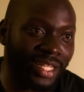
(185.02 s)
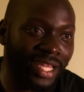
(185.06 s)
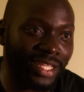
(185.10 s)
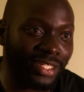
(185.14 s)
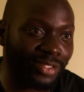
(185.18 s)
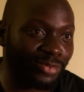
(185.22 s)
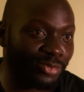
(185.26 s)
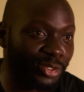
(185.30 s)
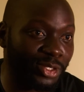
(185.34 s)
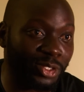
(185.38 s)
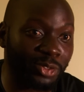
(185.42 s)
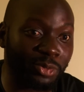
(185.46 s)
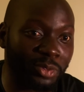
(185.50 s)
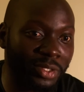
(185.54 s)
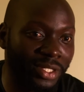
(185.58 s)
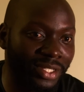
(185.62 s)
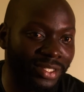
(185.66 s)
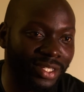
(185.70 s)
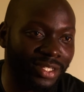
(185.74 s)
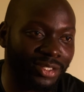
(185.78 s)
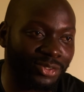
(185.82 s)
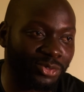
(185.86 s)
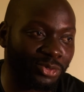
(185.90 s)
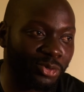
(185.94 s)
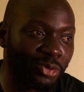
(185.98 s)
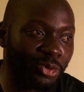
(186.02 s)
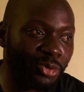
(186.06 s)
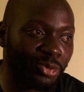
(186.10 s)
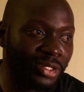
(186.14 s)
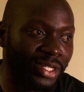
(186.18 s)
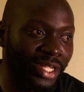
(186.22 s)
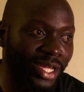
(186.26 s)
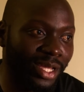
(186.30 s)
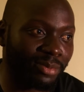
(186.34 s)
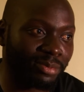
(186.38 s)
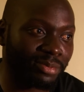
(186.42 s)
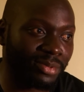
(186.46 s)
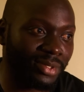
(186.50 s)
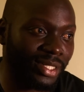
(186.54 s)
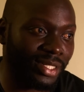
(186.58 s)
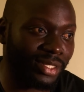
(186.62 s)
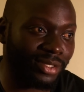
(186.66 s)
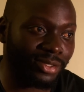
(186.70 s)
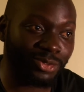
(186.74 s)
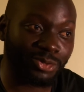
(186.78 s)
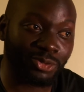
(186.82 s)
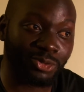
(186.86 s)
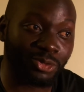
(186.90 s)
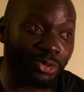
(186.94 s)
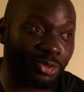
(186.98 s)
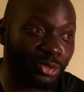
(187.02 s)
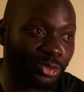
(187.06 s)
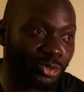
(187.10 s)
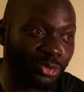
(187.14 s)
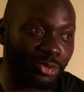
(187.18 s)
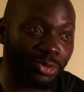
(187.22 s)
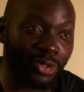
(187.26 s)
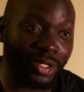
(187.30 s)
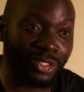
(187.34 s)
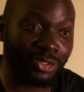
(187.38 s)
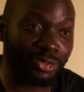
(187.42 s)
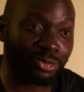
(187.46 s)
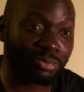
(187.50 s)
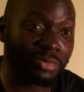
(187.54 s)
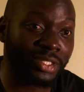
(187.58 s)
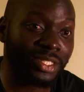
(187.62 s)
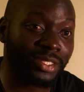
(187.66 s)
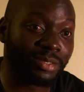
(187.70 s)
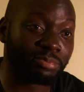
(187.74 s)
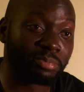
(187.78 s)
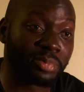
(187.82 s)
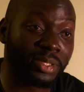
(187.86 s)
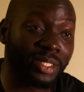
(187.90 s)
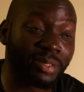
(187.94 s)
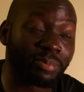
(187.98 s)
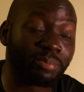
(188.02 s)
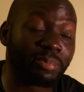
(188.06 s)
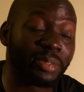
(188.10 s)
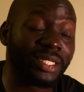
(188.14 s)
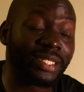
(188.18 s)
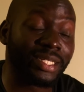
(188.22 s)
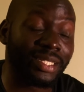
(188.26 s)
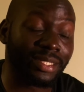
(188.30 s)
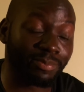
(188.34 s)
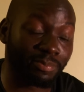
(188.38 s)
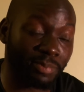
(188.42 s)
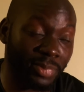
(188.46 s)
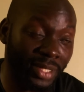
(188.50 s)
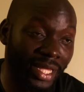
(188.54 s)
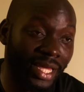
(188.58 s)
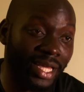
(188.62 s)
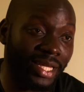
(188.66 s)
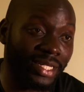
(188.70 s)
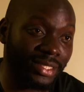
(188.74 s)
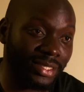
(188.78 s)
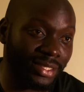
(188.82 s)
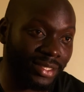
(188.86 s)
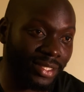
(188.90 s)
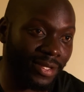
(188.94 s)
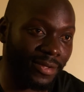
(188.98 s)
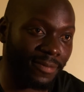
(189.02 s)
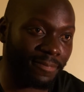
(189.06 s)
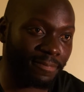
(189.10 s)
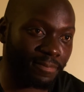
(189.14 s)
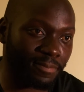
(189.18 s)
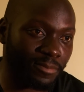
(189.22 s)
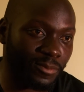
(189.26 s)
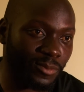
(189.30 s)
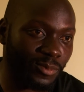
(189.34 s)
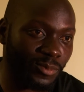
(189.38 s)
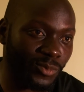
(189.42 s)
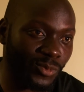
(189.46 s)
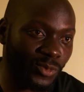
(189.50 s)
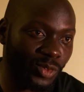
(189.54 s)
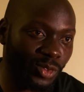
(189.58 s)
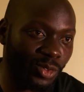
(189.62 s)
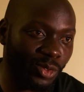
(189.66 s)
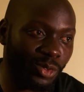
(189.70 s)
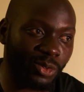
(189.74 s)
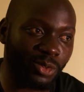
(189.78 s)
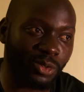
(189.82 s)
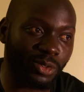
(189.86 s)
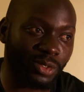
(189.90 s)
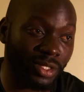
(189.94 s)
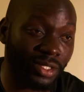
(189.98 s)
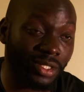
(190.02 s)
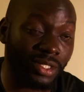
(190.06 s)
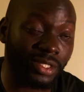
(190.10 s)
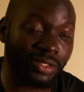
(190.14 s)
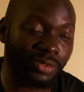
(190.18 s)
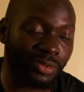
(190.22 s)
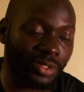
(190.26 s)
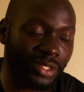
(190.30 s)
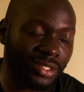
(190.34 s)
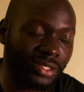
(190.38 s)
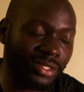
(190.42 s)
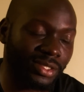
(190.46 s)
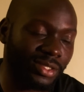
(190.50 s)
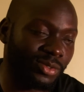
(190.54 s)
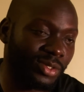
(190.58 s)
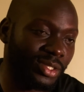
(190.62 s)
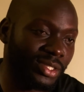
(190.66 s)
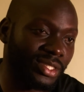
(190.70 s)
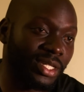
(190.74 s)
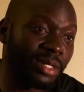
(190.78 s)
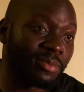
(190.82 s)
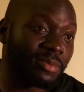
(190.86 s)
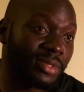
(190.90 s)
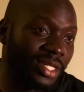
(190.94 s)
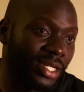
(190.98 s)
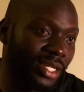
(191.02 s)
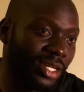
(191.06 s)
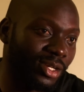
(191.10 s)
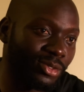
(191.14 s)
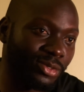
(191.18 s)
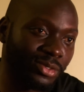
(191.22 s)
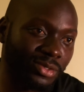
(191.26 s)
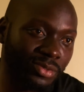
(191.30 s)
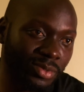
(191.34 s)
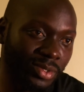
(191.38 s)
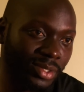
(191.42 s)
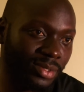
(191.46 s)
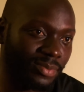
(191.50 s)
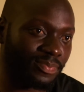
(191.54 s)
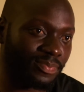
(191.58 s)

nights for the week that you called up. Like, you know you're going to meet big players. So it was something else